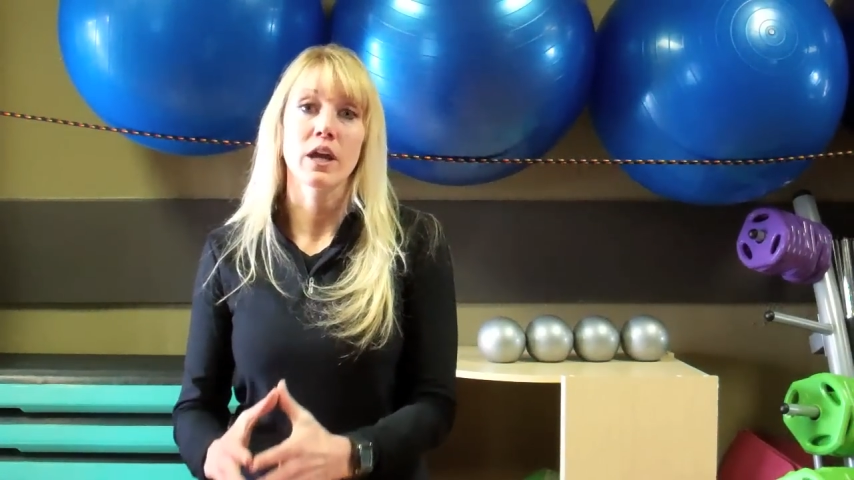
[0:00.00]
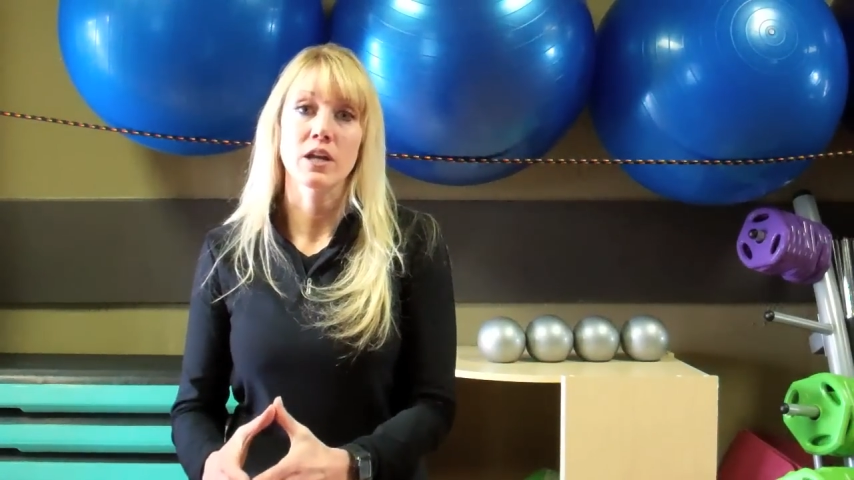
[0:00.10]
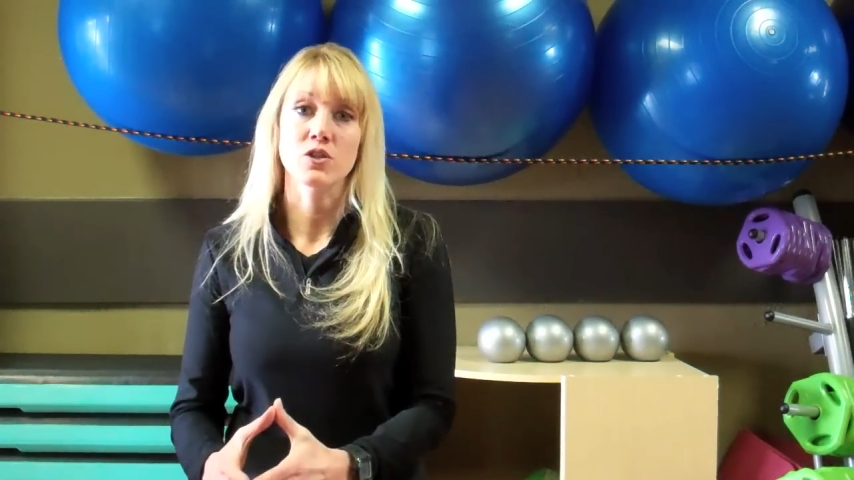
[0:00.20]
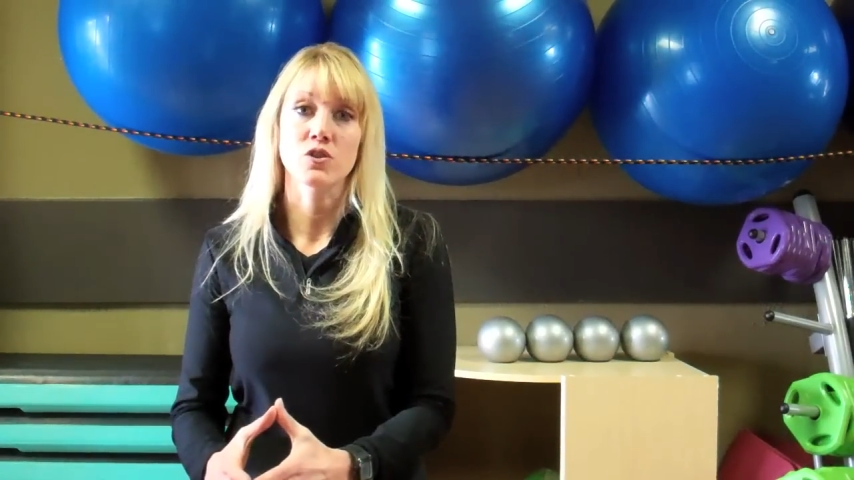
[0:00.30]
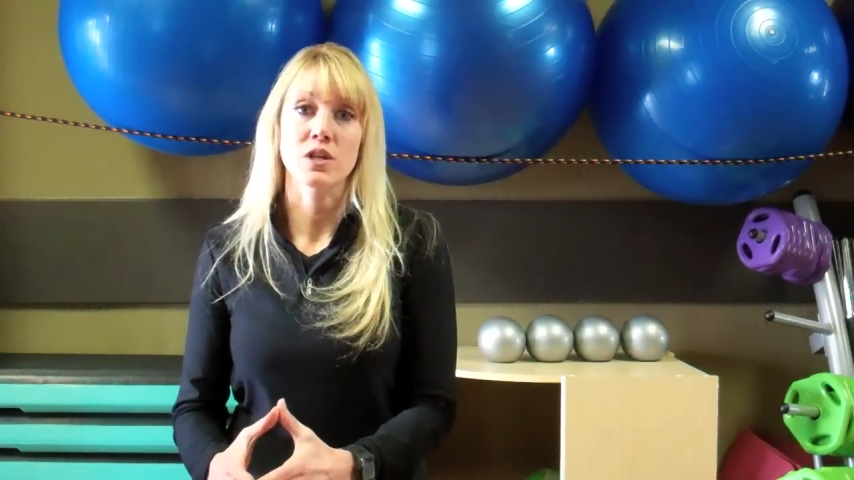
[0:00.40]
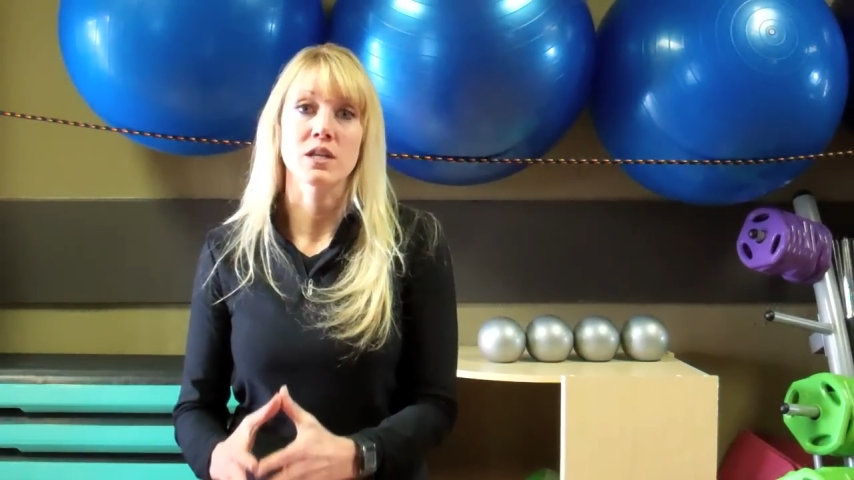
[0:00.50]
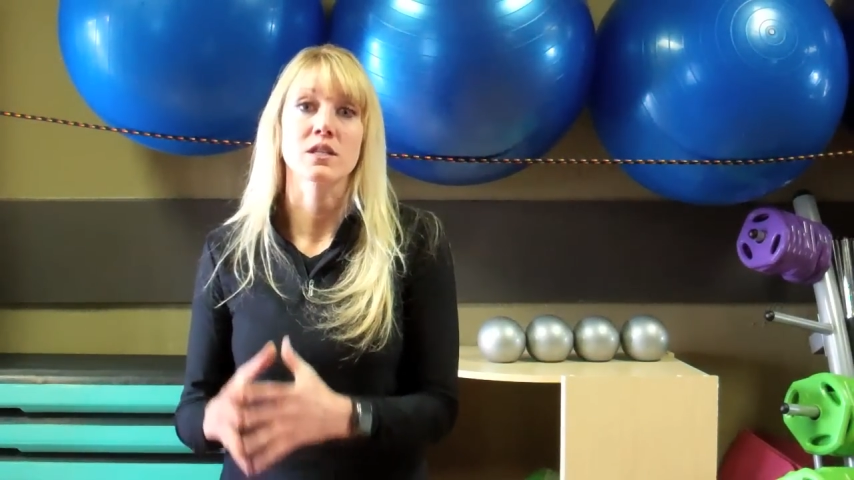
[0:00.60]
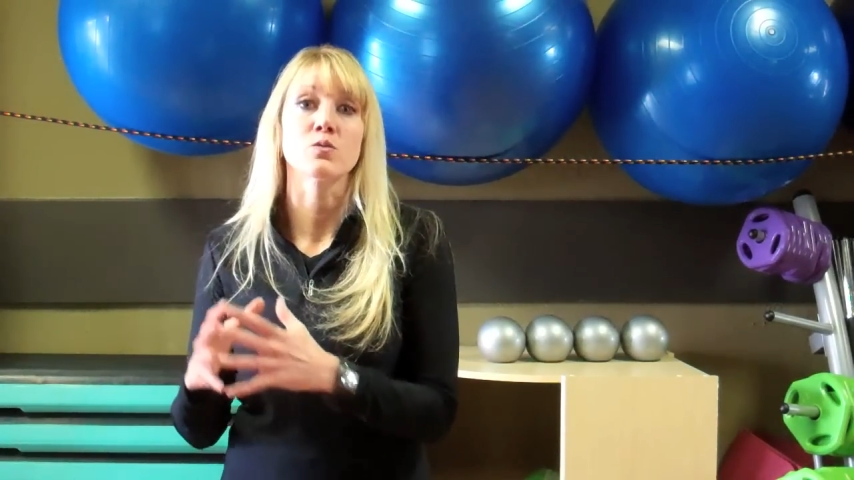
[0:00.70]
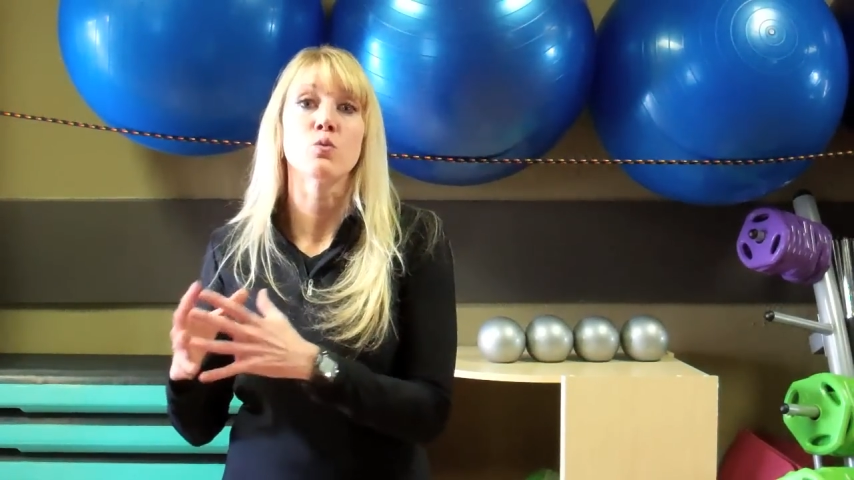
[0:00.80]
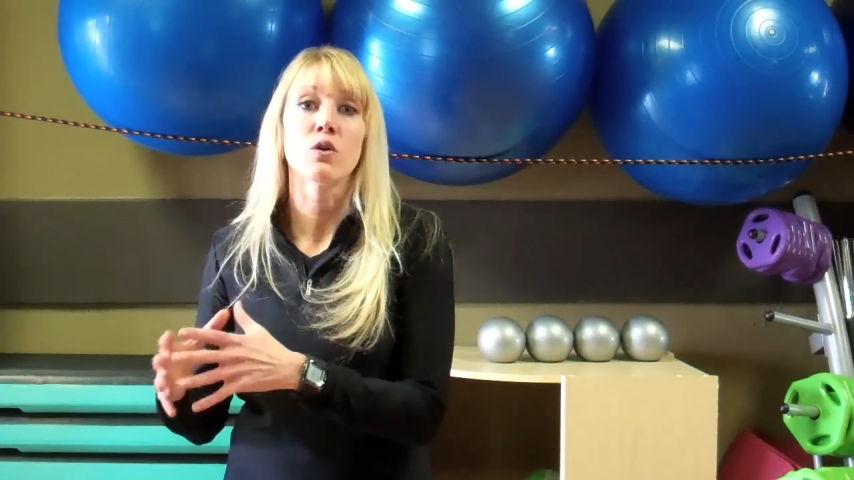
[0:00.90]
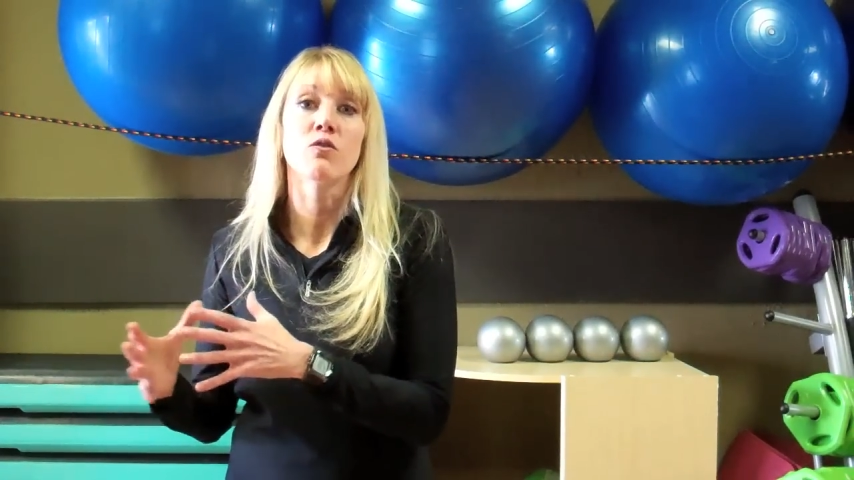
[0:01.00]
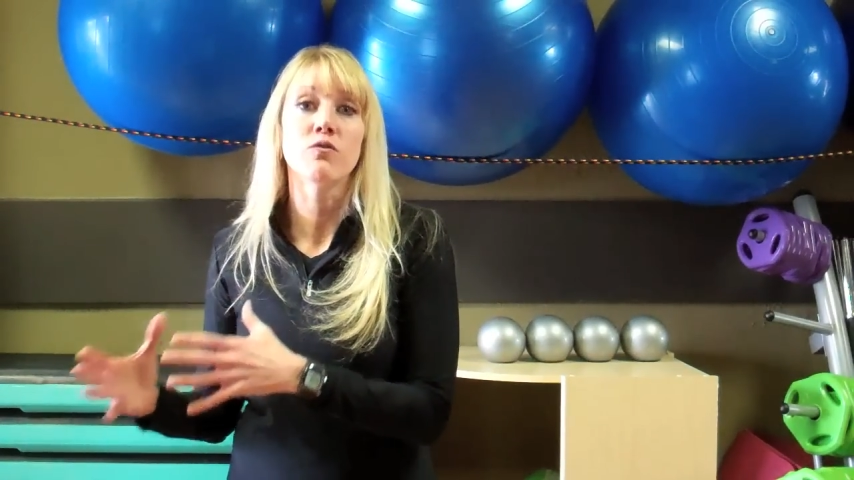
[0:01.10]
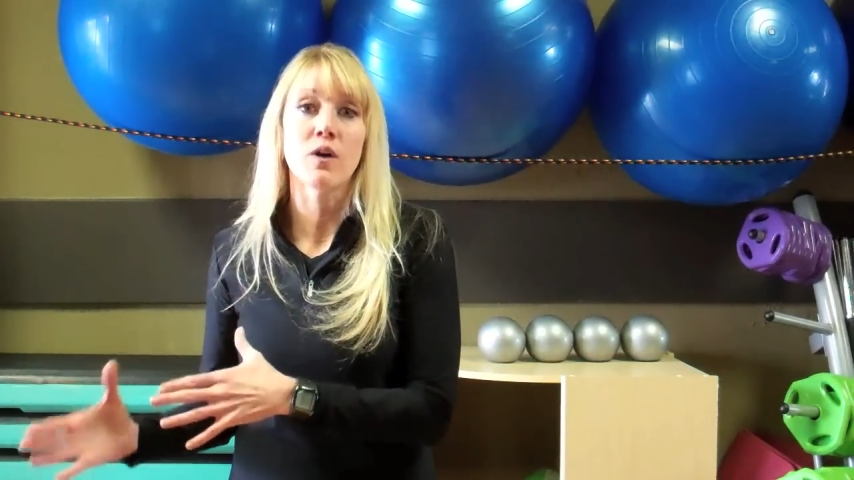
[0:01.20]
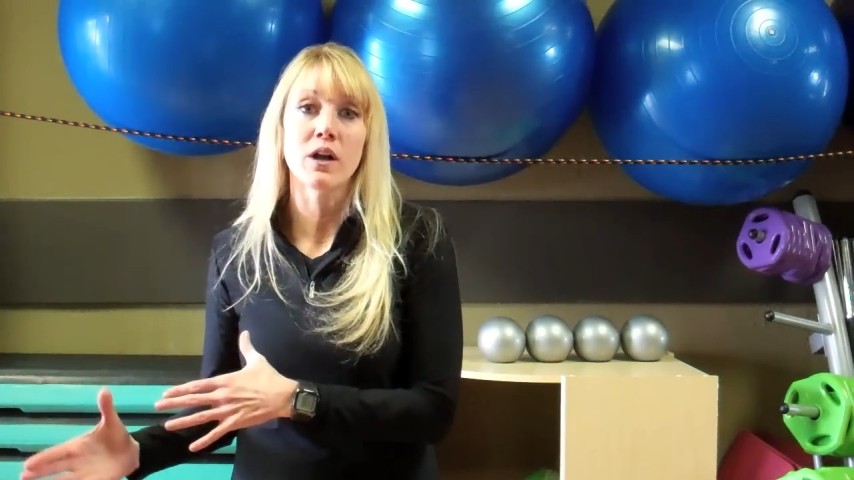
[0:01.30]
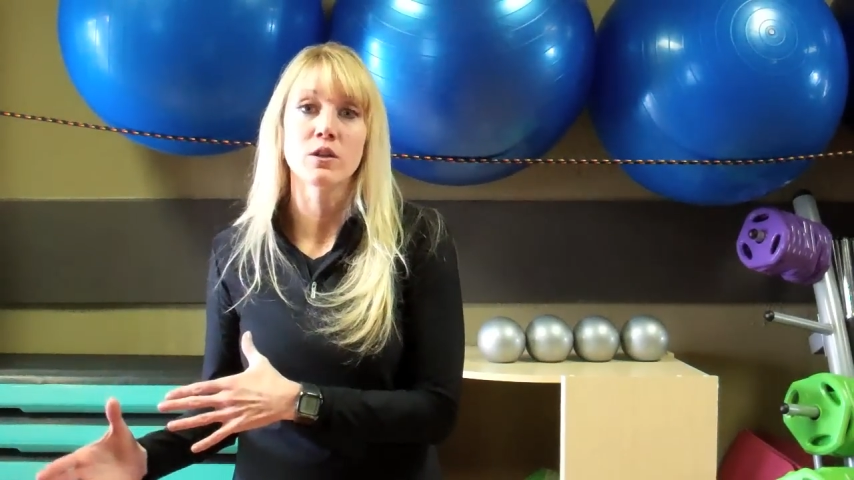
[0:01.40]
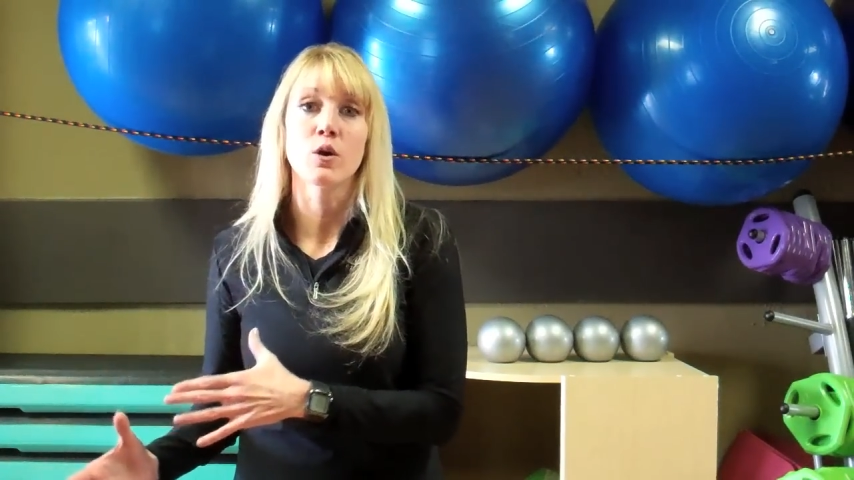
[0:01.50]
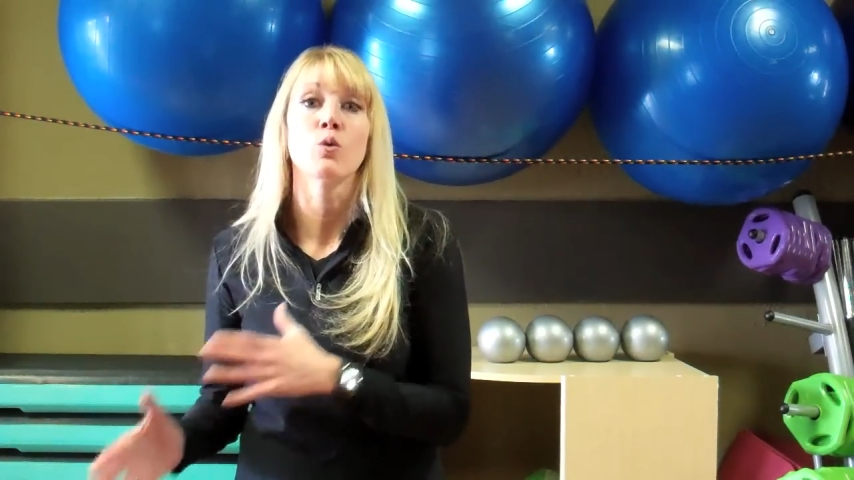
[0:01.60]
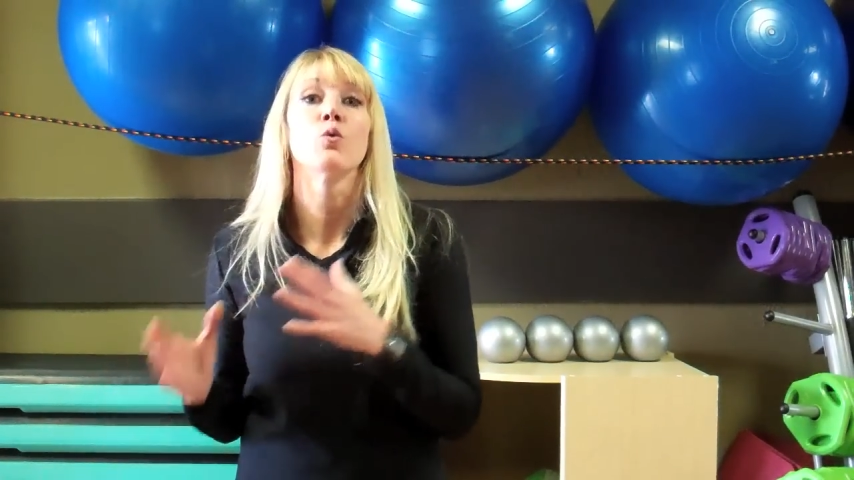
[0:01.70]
exercises will follow